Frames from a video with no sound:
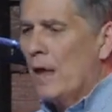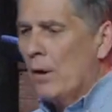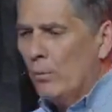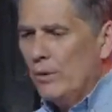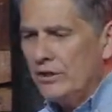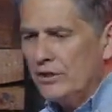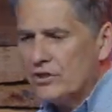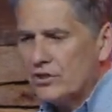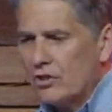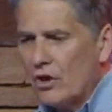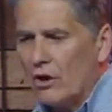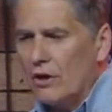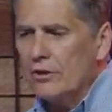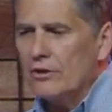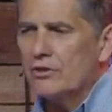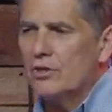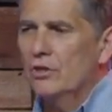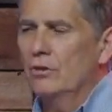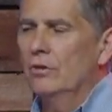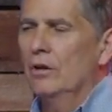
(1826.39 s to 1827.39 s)
We
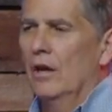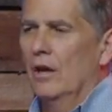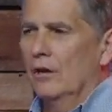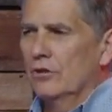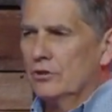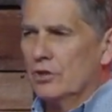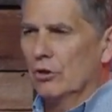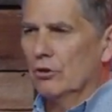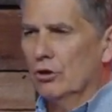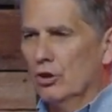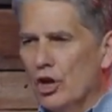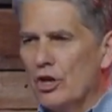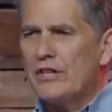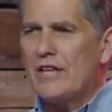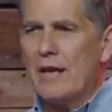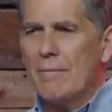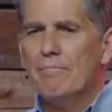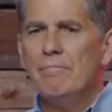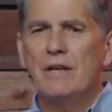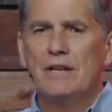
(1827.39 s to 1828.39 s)
start to, to look at